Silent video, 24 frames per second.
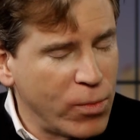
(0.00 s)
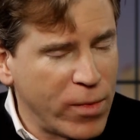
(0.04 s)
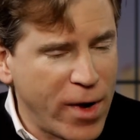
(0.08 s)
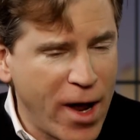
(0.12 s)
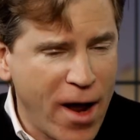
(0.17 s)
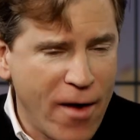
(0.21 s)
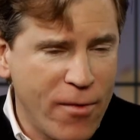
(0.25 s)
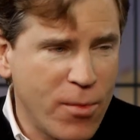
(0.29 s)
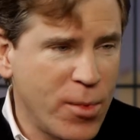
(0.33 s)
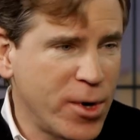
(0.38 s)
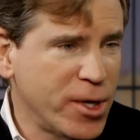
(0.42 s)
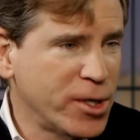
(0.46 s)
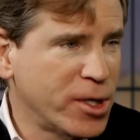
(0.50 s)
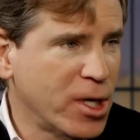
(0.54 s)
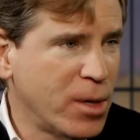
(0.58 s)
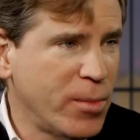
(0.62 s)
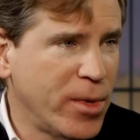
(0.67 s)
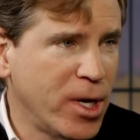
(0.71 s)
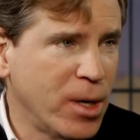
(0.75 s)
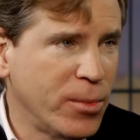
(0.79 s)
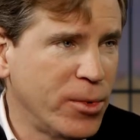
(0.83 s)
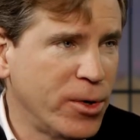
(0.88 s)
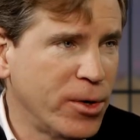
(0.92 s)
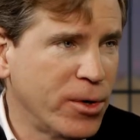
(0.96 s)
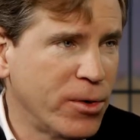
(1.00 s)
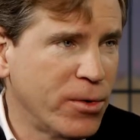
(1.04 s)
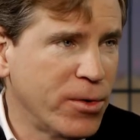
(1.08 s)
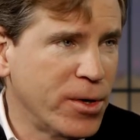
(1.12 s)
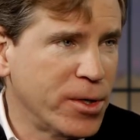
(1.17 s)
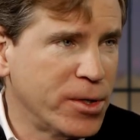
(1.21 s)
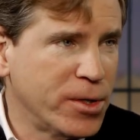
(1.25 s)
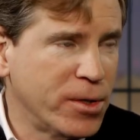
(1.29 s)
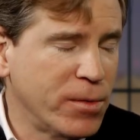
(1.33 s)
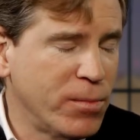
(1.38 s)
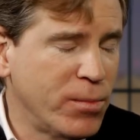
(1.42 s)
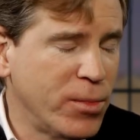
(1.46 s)
everybody's going to be able to
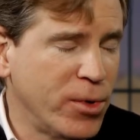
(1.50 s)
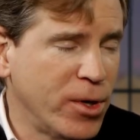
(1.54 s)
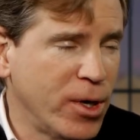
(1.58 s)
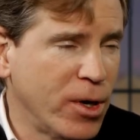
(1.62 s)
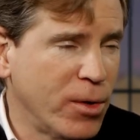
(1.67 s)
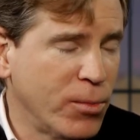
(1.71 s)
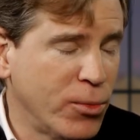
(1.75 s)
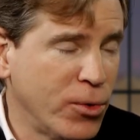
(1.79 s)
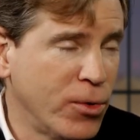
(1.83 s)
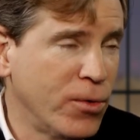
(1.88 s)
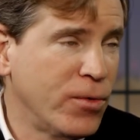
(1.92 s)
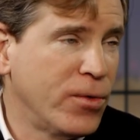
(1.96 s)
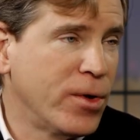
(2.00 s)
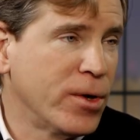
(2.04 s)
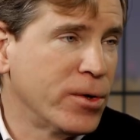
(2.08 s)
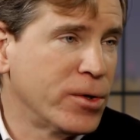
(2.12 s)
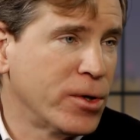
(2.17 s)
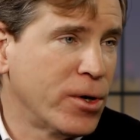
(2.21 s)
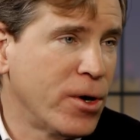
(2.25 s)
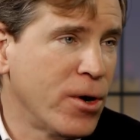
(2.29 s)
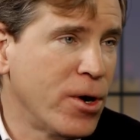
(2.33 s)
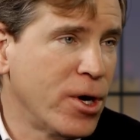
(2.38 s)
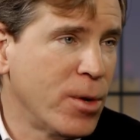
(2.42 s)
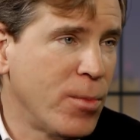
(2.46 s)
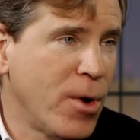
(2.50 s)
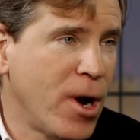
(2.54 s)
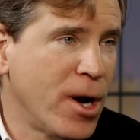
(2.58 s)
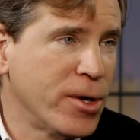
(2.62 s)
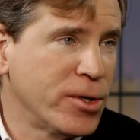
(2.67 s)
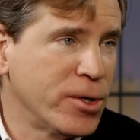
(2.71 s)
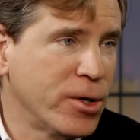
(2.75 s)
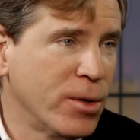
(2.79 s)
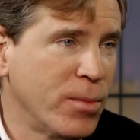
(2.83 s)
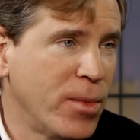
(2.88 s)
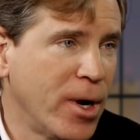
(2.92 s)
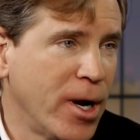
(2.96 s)
increase, you know, improve their security
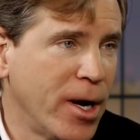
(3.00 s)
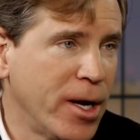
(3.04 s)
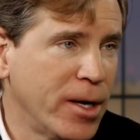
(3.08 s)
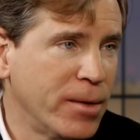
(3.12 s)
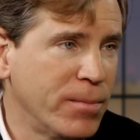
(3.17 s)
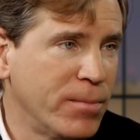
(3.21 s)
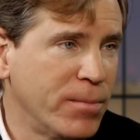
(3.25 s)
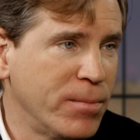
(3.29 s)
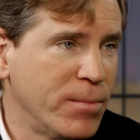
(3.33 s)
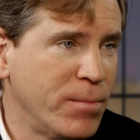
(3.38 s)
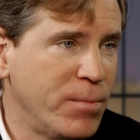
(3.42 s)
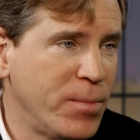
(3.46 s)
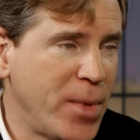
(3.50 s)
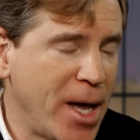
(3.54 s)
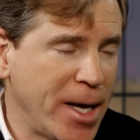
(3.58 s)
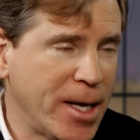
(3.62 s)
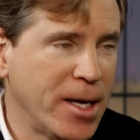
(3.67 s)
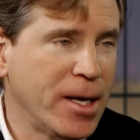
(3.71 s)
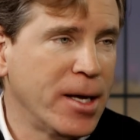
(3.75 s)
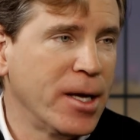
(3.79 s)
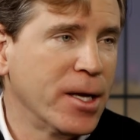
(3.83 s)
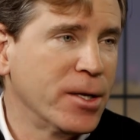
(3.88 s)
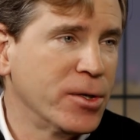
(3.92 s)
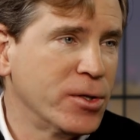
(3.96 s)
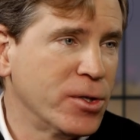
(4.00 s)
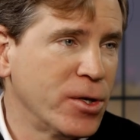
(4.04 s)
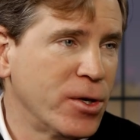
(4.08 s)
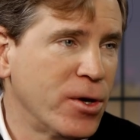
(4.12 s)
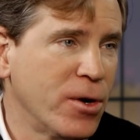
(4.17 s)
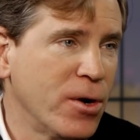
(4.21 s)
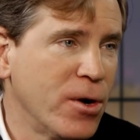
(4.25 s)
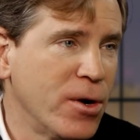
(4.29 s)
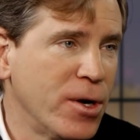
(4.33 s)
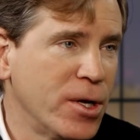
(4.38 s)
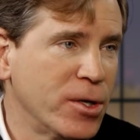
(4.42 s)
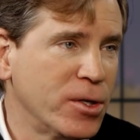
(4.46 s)
posture by baking in
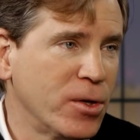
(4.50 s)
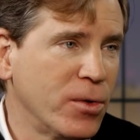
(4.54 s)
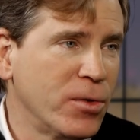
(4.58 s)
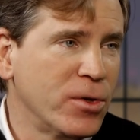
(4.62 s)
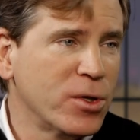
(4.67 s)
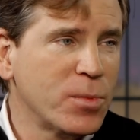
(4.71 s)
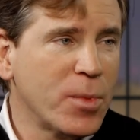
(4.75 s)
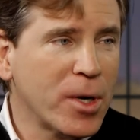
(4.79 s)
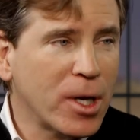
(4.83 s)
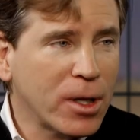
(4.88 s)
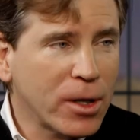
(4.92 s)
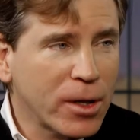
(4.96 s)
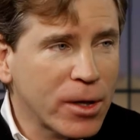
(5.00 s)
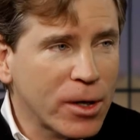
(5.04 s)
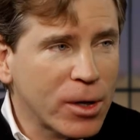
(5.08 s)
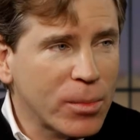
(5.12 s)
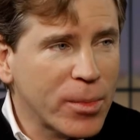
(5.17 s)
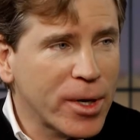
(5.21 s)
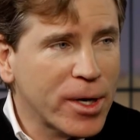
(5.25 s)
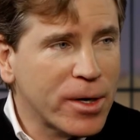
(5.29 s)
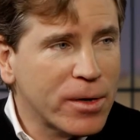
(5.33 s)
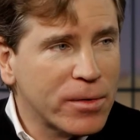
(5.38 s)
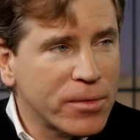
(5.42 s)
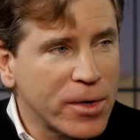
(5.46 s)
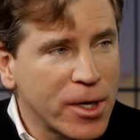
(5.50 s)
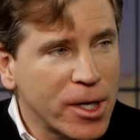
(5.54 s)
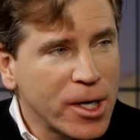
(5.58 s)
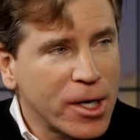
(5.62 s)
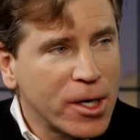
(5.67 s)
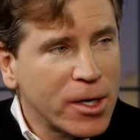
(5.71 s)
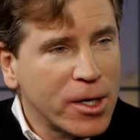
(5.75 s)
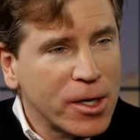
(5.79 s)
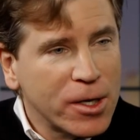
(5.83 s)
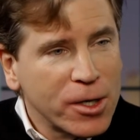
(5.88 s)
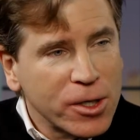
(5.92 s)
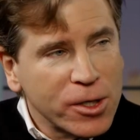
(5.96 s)
security. So there's been a little bit of
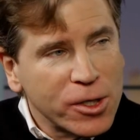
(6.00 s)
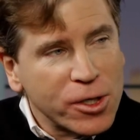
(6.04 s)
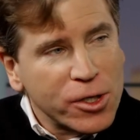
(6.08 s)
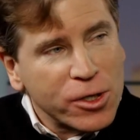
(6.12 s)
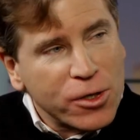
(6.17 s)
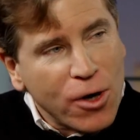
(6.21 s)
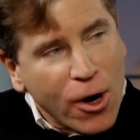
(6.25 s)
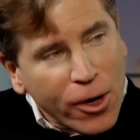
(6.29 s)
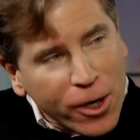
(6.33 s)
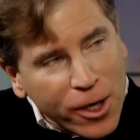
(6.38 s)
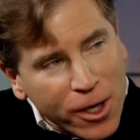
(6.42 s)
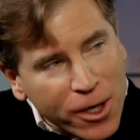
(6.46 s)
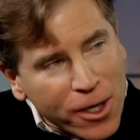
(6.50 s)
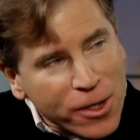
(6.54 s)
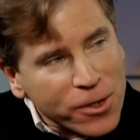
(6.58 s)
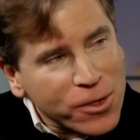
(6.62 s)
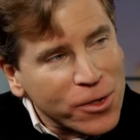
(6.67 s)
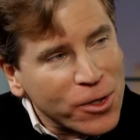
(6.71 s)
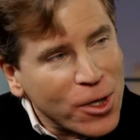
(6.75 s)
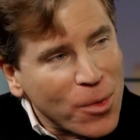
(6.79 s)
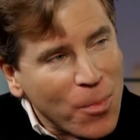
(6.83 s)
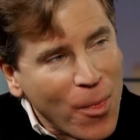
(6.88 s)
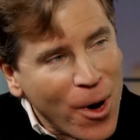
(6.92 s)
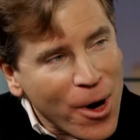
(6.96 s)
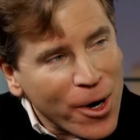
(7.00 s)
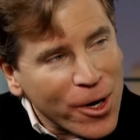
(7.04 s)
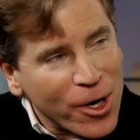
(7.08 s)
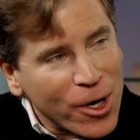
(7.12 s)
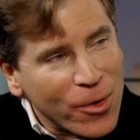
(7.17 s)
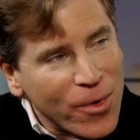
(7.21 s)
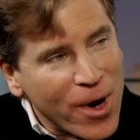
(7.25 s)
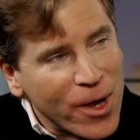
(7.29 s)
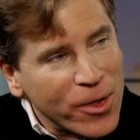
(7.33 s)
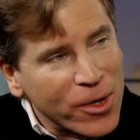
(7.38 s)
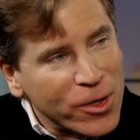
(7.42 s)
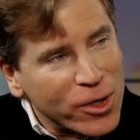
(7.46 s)
snarkiness in the market
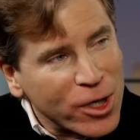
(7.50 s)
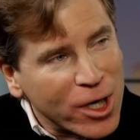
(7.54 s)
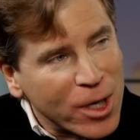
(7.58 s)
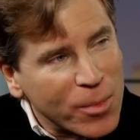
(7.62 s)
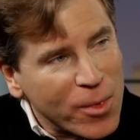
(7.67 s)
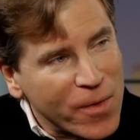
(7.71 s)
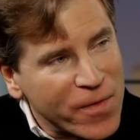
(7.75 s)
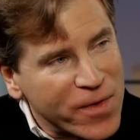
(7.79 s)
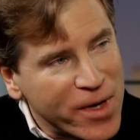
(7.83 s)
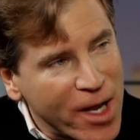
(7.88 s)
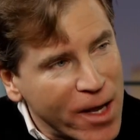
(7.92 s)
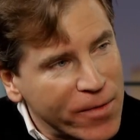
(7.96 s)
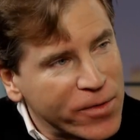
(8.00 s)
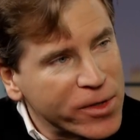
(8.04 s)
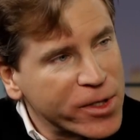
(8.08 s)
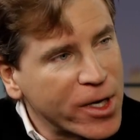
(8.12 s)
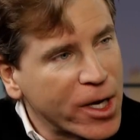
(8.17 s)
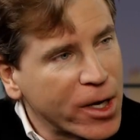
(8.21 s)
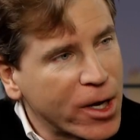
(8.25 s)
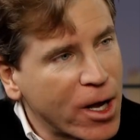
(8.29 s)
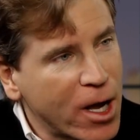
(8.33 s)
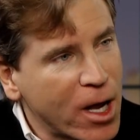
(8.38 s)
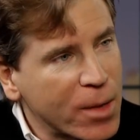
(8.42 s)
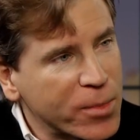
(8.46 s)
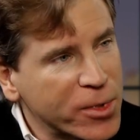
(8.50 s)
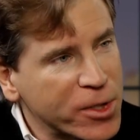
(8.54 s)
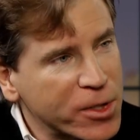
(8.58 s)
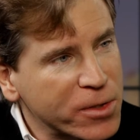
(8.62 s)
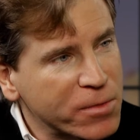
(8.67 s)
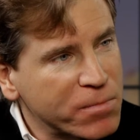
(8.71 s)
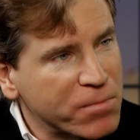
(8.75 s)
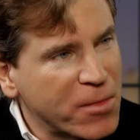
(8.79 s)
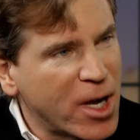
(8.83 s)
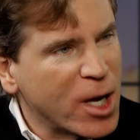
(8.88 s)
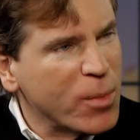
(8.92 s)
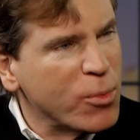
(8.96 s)
around the term of
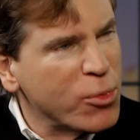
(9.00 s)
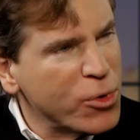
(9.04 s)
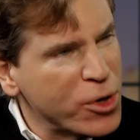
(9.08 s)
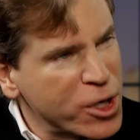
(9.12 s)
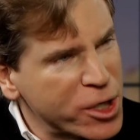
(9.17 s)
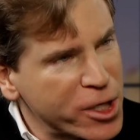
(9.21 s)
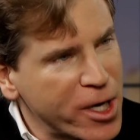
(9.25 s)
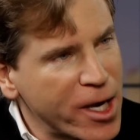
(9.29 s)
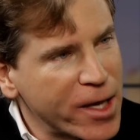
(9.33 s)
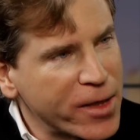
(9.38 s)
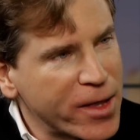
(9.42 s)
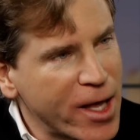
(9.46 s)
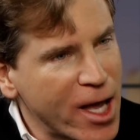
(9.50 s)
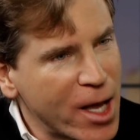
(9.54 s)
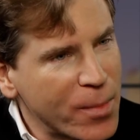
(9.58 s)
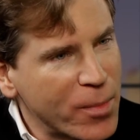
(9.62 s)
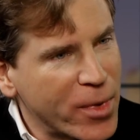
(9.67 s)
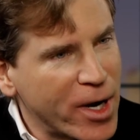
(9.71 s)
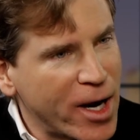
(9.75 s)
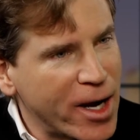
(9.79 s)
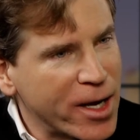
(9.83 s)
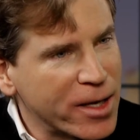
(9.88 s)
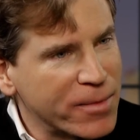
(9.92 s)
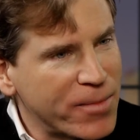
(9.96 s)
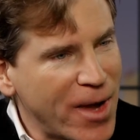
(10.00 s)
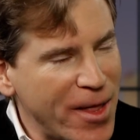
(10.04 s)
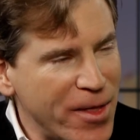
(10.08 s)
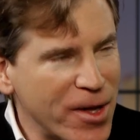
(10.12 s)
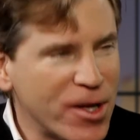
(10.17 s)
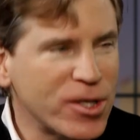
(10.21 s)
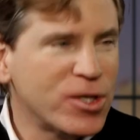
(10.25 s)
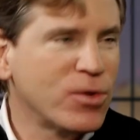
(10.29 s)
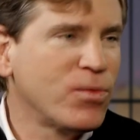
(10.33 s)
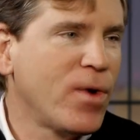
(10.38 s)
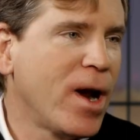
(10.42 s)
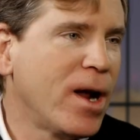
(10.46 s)
DevSecOps. I appreciate that, but I, I think
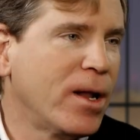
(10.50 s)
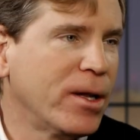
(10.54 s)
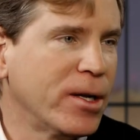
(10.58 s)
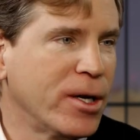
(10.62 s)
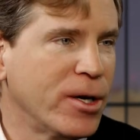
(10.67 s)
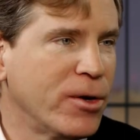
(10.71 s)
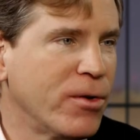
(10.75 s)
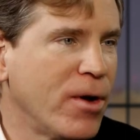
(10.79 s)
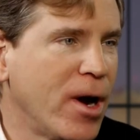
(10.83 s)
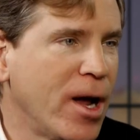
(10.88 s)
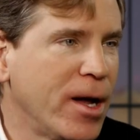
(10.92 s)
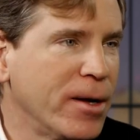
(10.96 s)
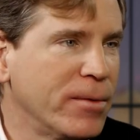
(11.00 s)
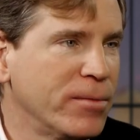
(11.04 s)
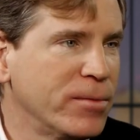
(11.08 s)
it's a rallying cry